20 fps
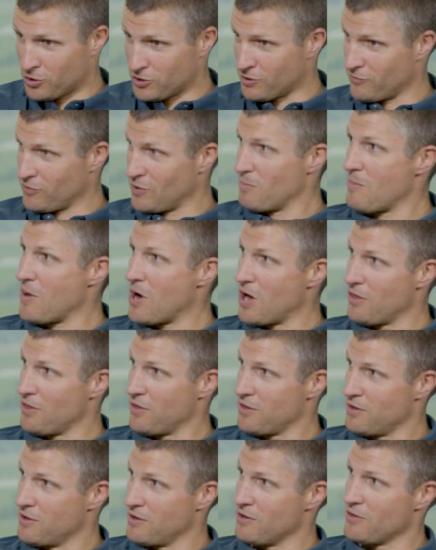of the
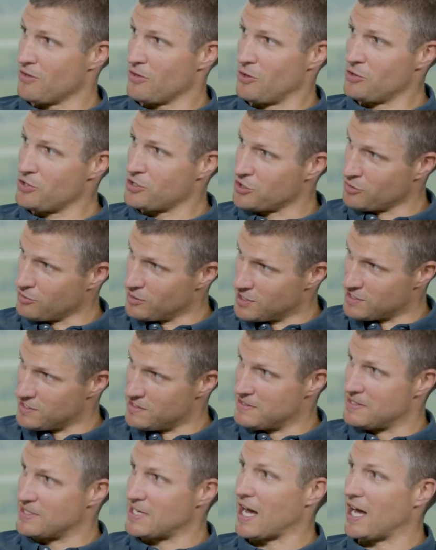month, those trees
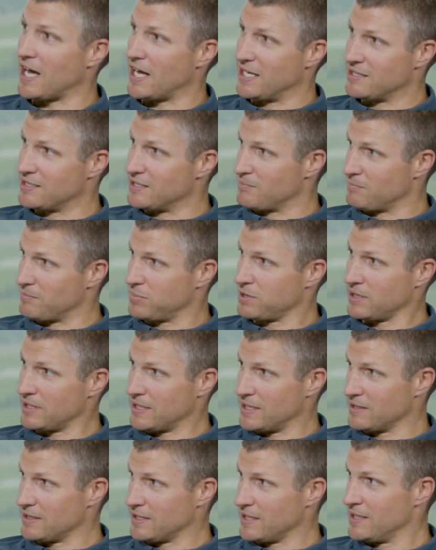died
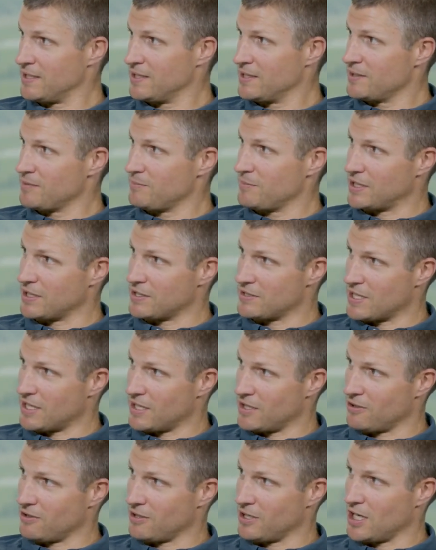completely because
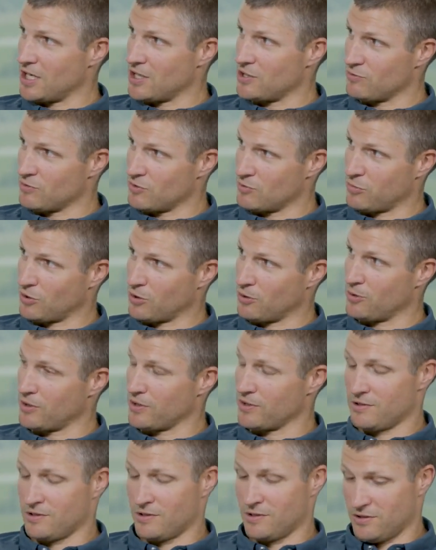that irrigation was
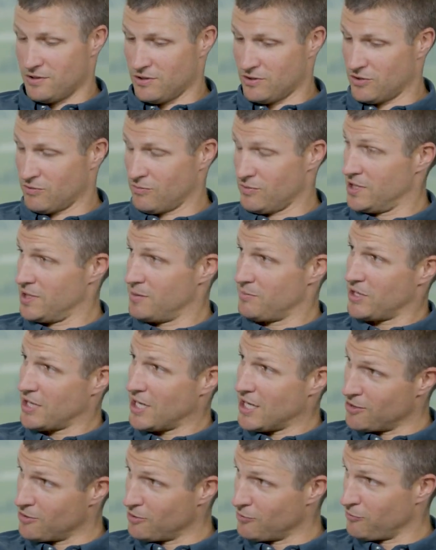broke. The seiridium
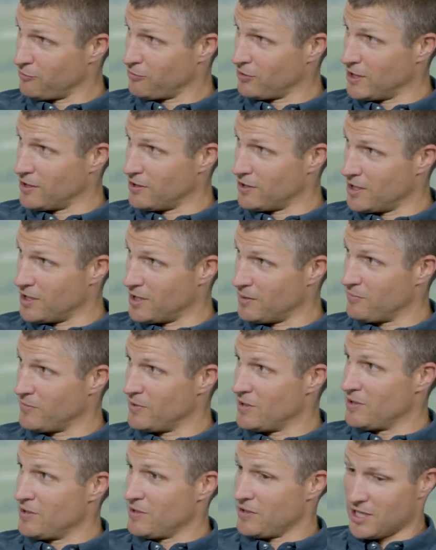canker flared up
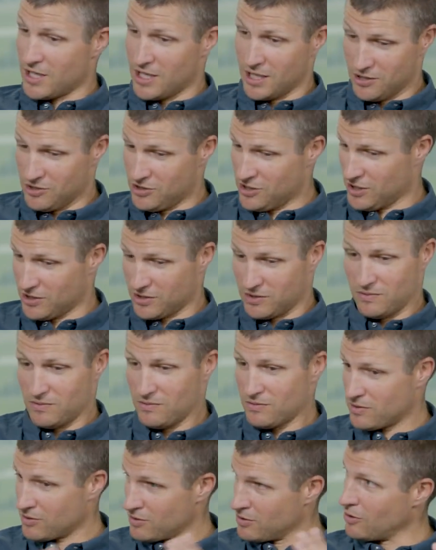and it just
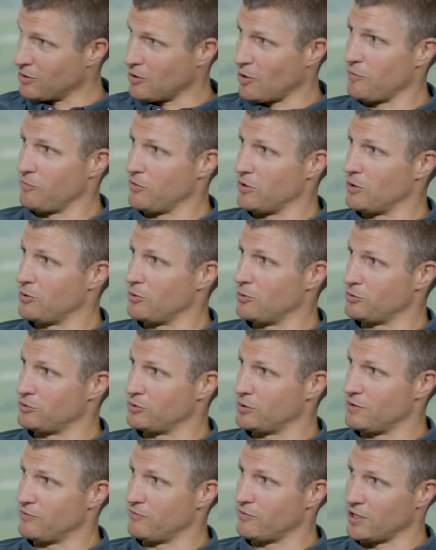took over the whole
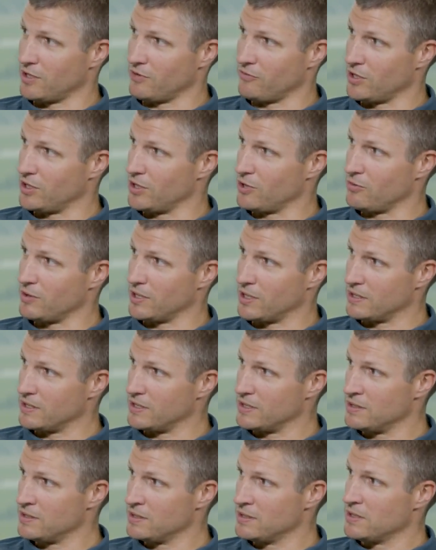tree very, very
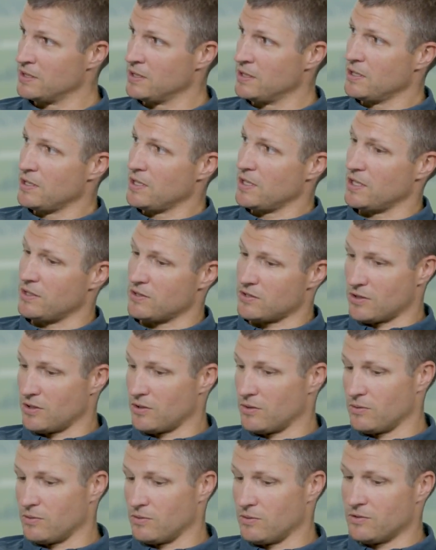quickly. And
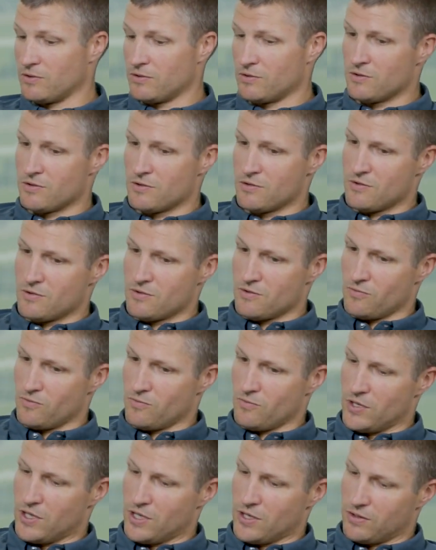so
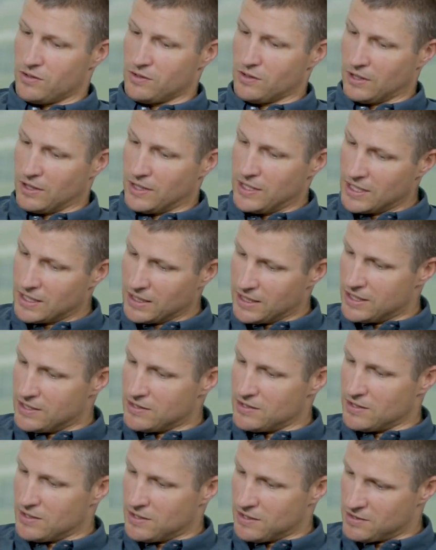with
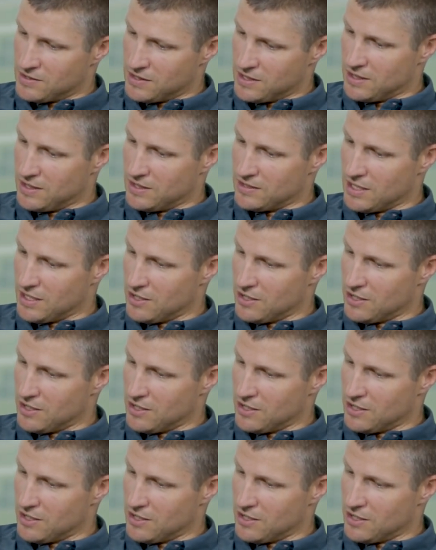Leylands, it is a